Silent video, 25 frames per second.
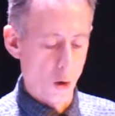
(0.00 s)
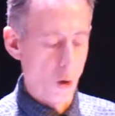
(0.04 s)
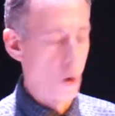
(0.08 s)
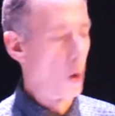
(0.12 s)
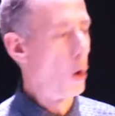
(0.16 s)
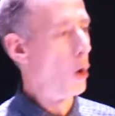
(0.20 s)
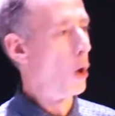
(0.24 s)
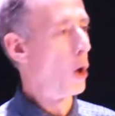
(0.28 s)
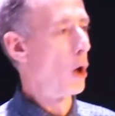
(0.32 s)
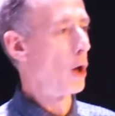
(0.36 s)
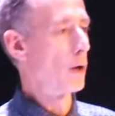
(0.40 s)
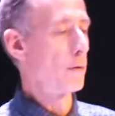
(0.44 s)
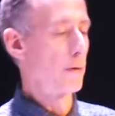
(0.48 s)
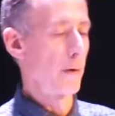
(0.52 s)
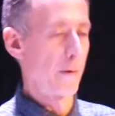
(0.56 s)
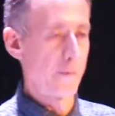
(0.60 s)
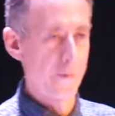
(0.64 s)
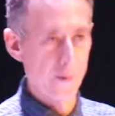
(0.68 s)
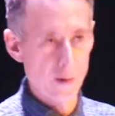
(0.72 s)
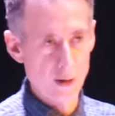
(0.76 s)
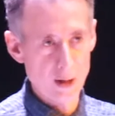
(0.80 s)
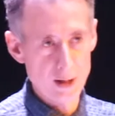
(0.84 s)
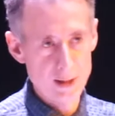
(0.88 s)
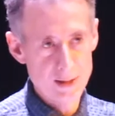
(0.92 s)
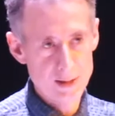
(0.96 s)
or
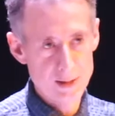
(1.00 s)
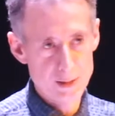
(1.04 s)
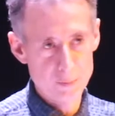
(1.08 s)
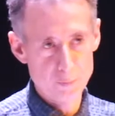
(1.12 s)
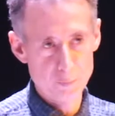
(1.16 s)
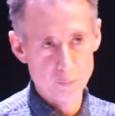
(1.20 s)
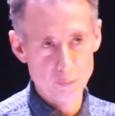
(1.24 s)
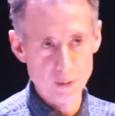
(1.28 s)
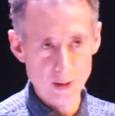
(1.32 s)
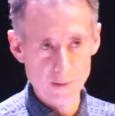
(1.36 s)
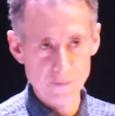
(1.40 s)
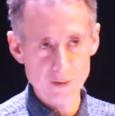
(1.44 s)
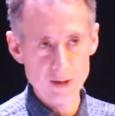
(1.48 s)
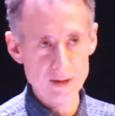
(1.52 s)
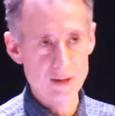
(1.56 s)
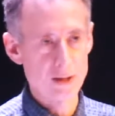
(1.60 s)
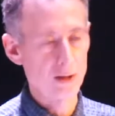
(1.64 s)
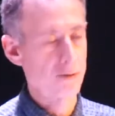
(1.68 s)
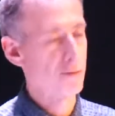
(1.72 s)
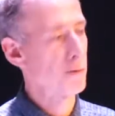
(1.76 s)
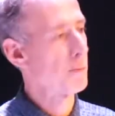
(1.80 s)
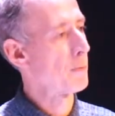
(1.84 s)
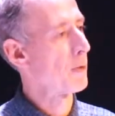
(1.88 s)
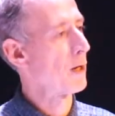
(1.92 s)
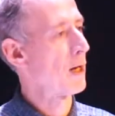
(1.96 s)
reversed previous
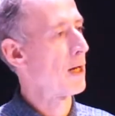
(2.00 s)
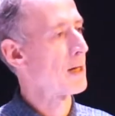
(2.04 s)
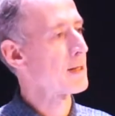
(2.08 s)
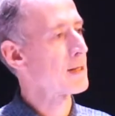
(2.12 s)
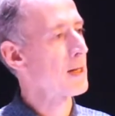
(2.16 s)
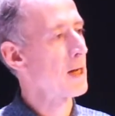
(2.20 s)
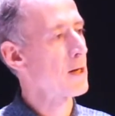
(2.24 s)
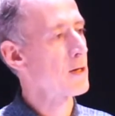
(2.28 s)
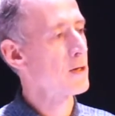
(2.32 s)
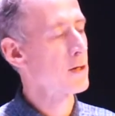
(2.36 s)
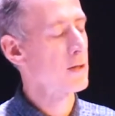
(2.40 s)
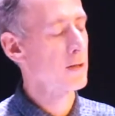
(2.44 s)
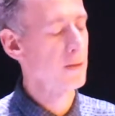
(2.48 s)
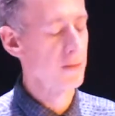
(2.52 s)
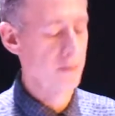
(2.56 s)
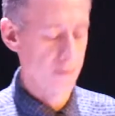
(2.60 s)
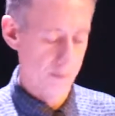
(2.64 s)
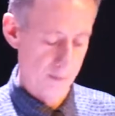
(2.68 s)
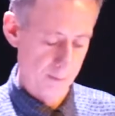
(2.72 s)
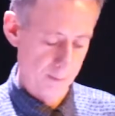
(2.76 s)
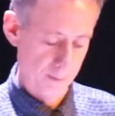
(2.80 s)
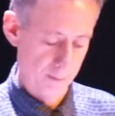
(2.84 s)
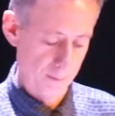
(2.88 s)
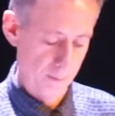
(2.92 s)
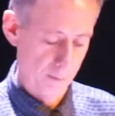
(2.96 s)
decriminalisation,
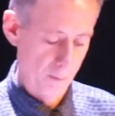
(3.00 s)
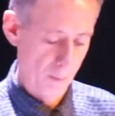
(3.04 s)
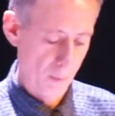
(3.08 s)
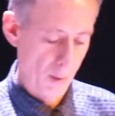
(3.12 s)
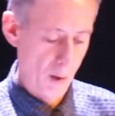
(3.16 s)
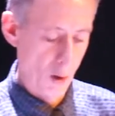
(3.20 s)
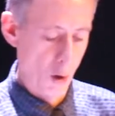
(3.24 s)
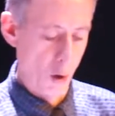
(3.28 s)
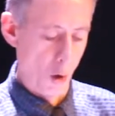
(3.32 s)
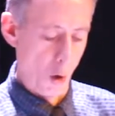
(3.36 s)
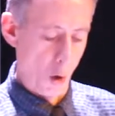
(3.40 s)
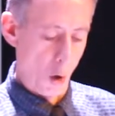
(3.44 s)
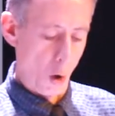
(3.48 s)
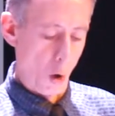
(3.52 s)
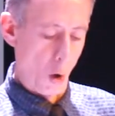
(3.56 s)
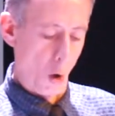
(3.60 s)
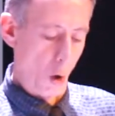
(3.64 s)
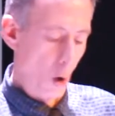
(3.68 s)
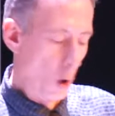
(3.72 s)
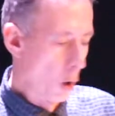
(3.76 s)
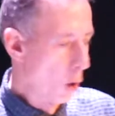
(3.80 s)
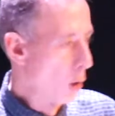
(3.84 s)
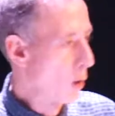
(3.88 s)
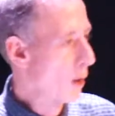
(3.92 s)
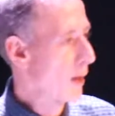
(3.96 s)

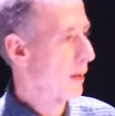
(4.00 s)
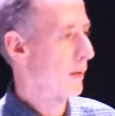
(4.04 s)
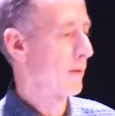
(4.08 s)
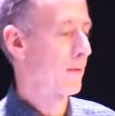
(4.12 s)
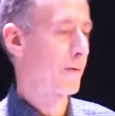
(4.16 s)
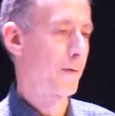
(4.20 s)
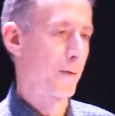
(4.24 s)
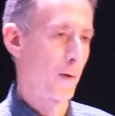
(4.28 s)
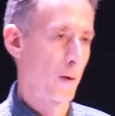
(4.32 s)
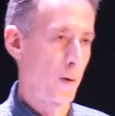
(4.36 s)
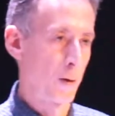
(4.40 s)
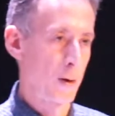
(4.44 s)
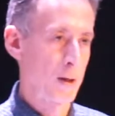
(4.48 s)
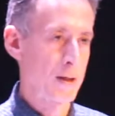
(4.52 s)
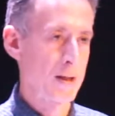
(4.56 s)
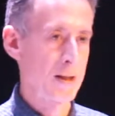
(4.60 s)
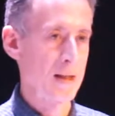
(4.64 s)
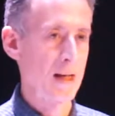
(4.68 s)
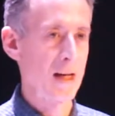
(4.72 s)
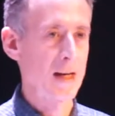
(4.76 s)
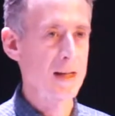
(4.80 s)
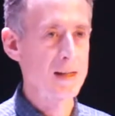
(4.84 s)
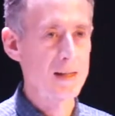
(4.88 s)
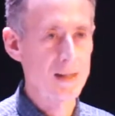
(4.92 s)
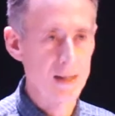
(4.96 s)
or
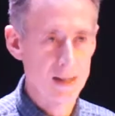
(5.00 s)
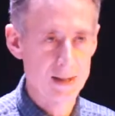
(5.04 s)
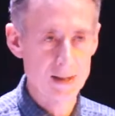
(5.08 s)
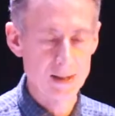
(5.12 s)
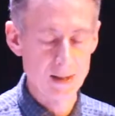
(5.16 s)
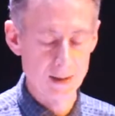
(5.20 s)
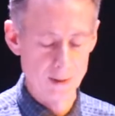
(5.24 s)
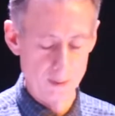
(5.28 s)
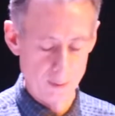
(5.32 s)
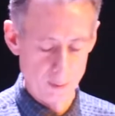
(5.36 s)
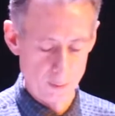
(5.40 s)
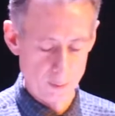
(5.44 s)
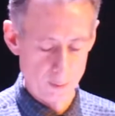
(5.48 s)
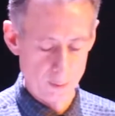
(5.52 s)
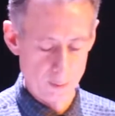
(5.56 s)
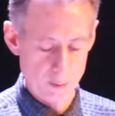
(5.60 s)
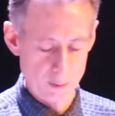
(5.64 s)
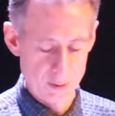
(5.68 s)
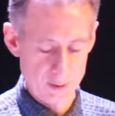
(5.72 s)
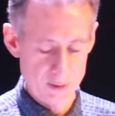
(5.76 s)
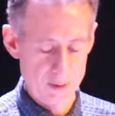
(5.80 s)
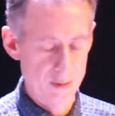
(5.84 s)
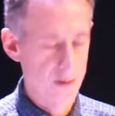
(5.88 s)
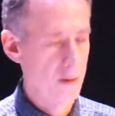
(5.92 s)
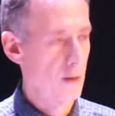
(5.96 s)
enforced existing
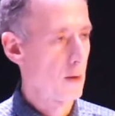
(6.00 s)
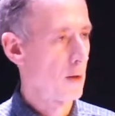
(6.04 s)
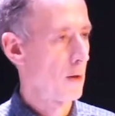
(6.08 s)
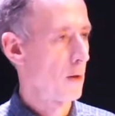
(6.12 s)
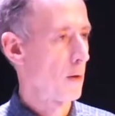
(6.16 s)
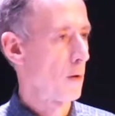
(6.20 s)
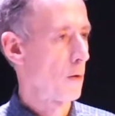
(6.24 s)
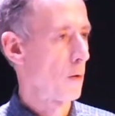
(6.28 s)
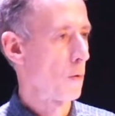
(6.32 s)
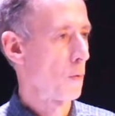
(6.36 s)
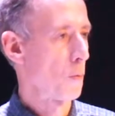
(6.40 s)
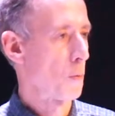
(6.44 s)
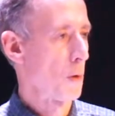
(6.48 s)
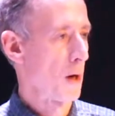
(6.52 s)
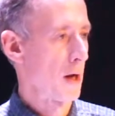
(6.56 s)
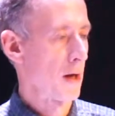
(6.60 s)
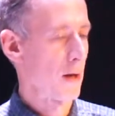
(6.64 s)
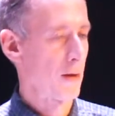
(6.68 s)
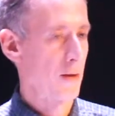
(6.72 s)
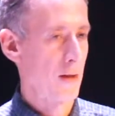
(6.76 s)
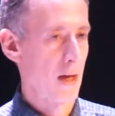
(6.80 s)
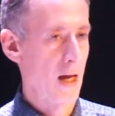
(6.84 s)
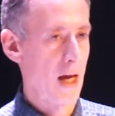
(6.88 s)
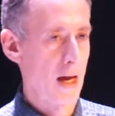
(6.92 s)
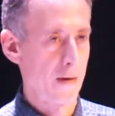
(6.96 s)
laws
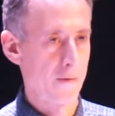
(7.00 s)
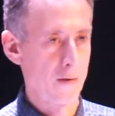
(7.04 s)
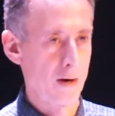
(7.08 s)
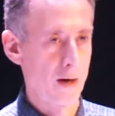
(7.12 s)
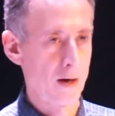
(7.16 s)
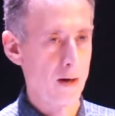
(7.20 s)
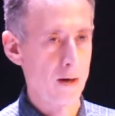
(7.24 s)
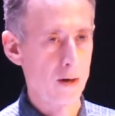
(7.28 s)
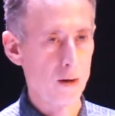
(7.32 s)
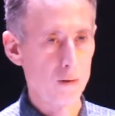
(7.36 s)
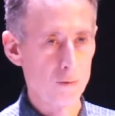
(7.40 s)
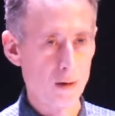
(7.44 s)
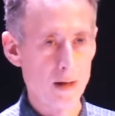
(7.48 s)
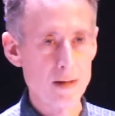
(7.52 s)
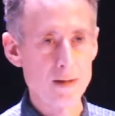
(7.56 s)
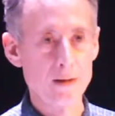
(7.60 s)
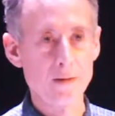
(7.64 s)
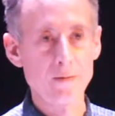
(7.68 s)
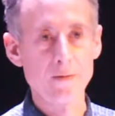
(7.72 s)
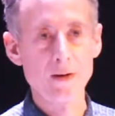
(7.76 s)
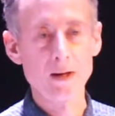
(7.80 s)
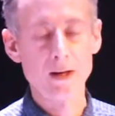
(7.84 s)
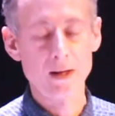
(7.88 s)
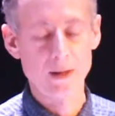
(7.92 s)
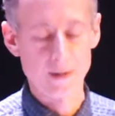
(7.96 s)
with ever greater
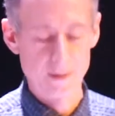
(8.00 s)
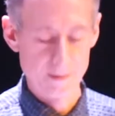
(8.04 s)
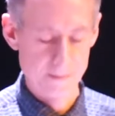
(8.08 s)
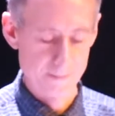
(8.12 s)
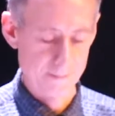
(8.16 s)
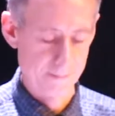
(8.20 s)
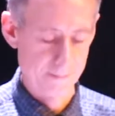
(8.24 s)
vigour.